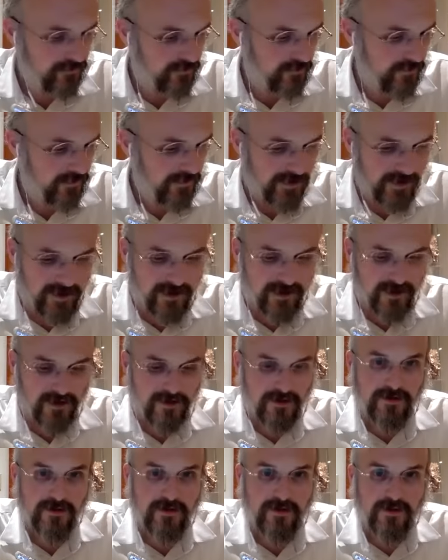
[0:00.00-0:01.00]
Nothing.
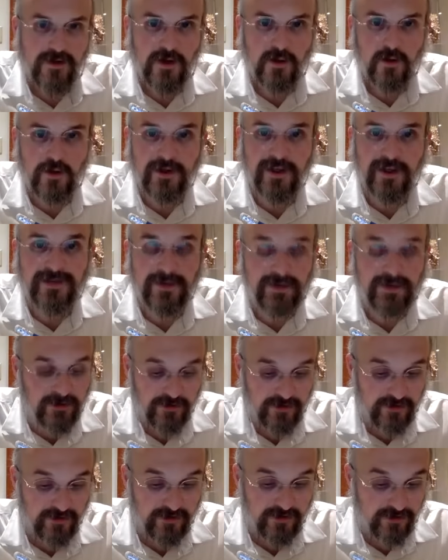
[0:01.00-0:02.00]
The wording is a bit
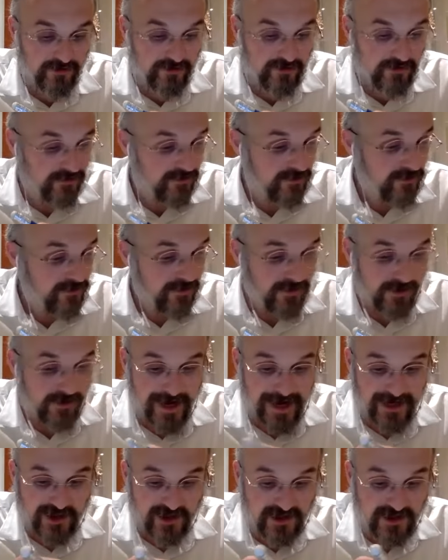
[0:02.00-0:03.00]
different.
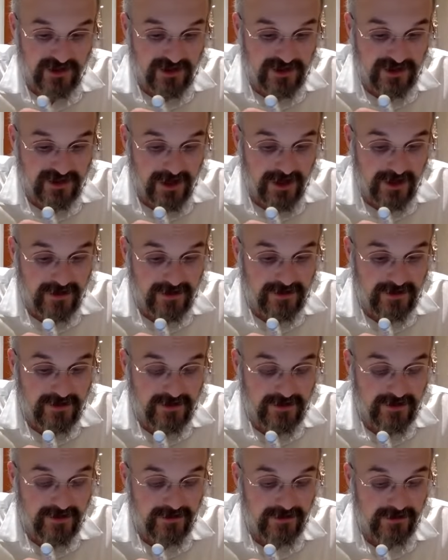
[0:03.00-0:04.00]
Rashi it
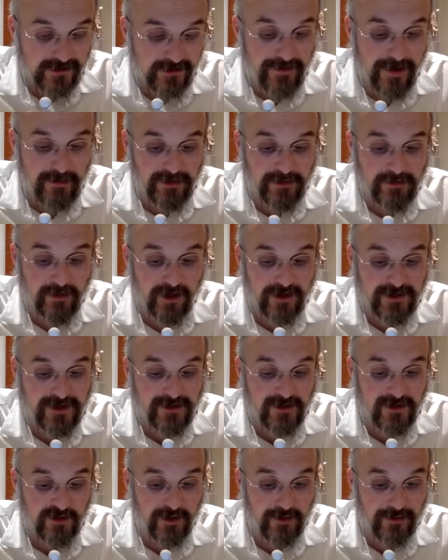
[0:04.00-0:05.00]
says the because it's
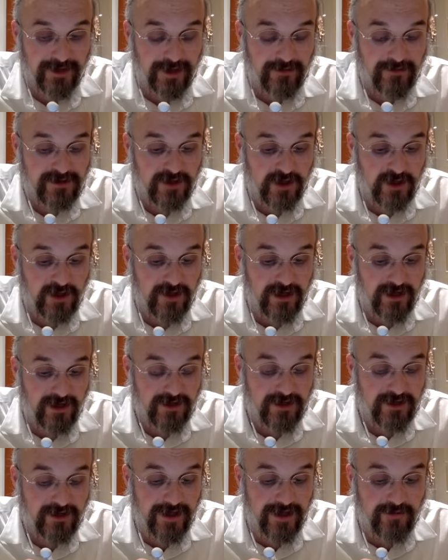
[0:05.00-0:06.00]
called all the amas
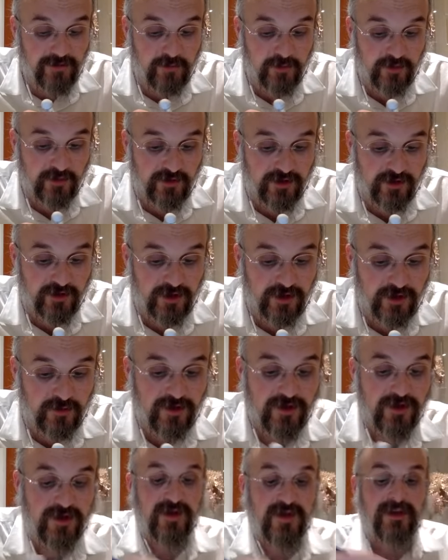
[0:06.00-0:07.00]
you have a put
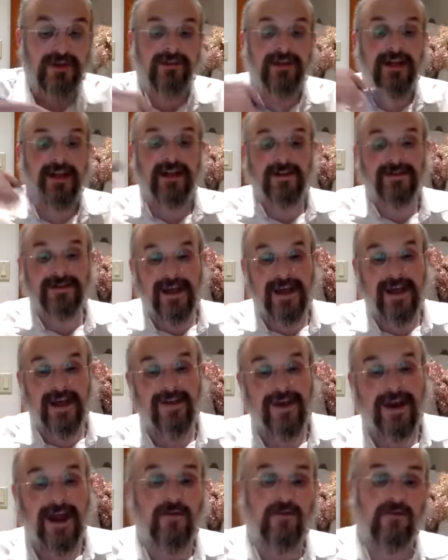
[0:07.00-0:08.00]
Let us say
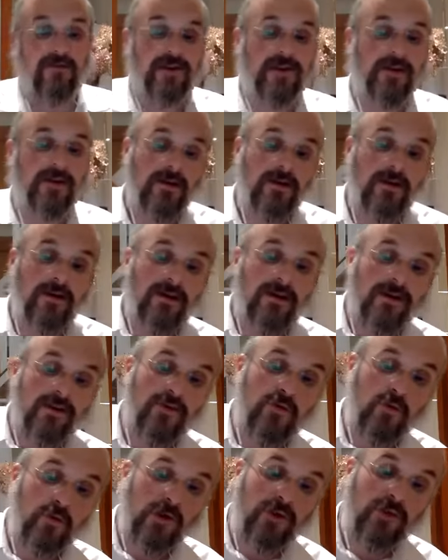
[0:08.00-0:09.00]
that every
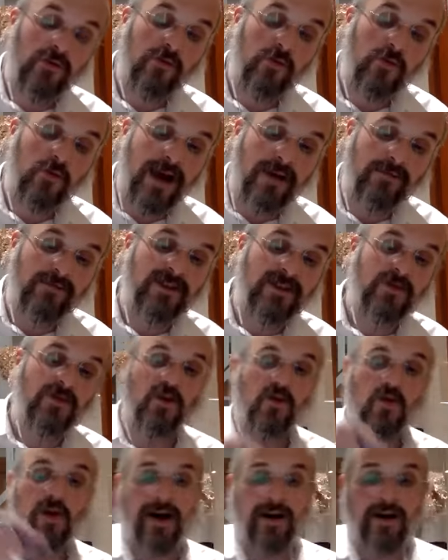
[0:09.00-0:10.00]
four four amas
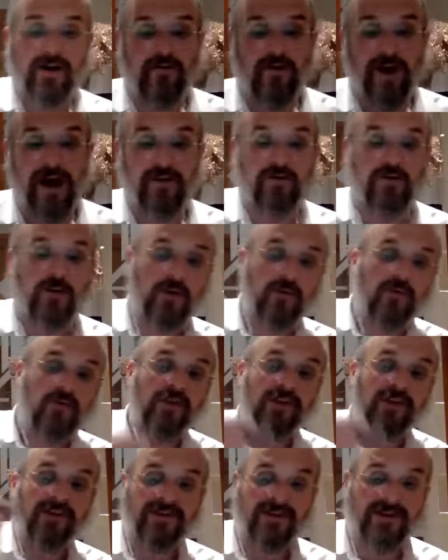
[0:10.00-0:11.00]
require five tachin
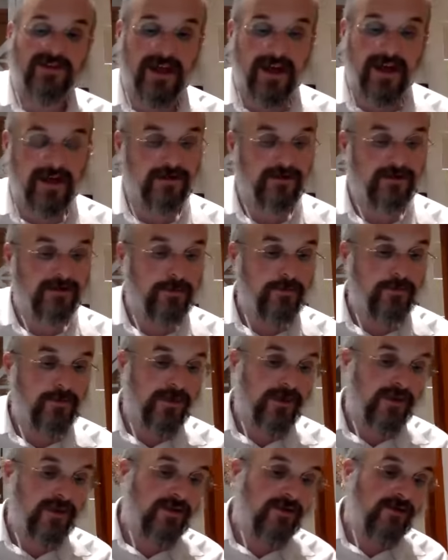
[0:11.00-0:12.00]
thickness to stand.
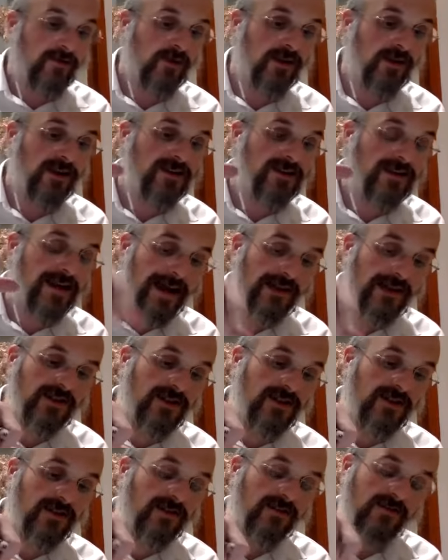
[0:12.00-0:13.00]
Whereas
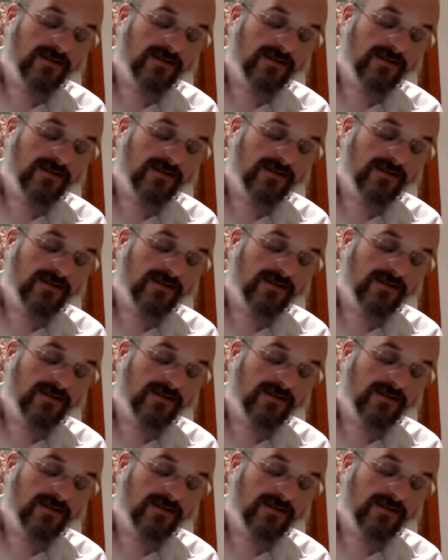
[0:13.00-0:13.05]
Rashi